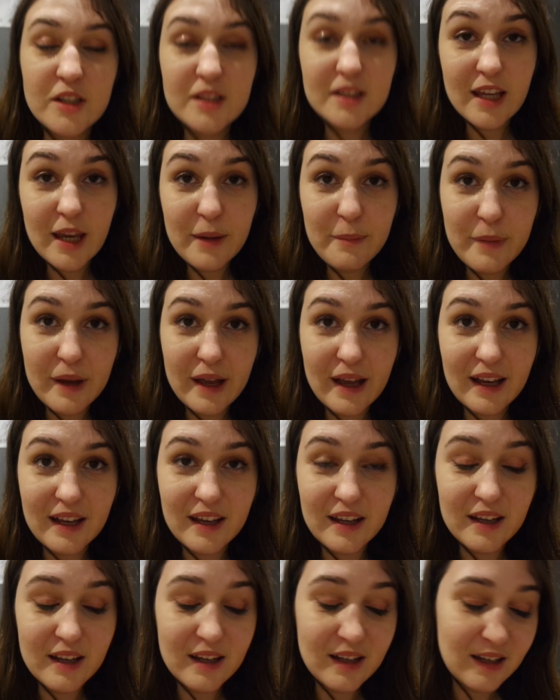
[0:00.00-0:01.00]
just came
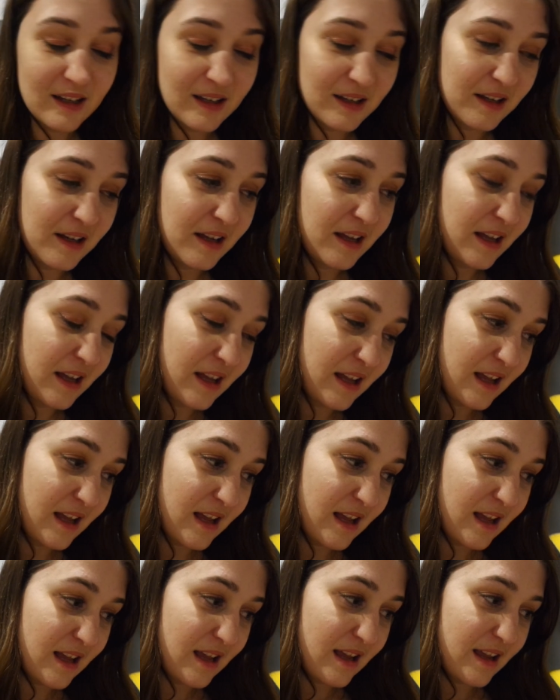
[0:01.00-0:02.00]
back
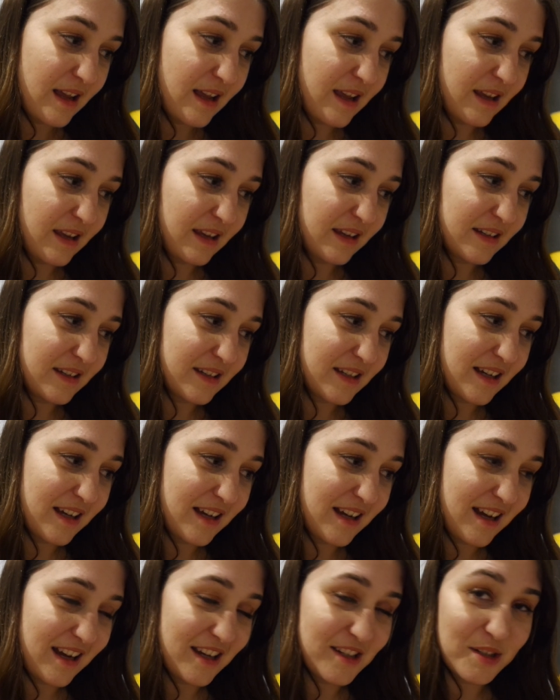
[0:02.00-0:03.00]
and
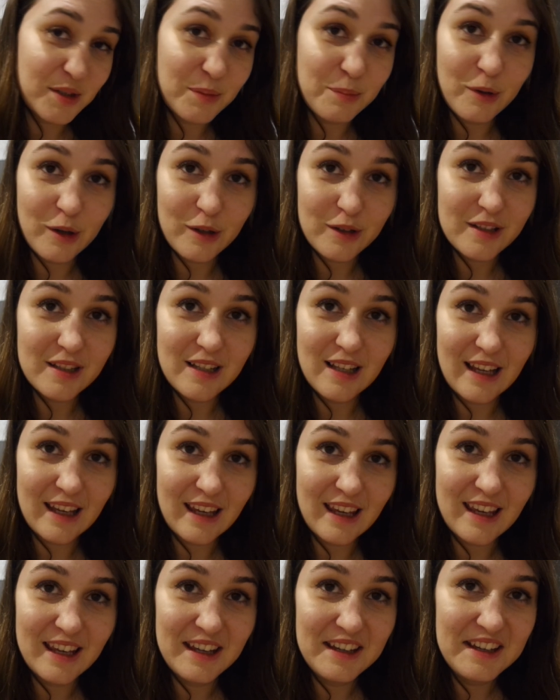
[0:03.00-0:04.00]
I just bought
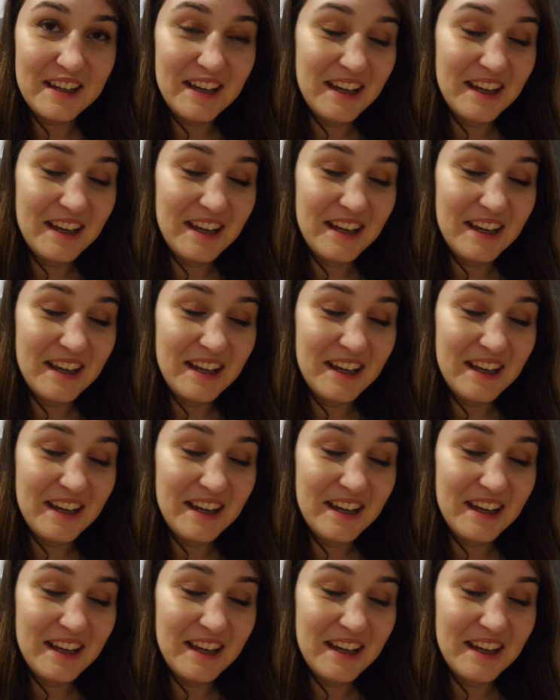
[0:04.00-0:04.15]
like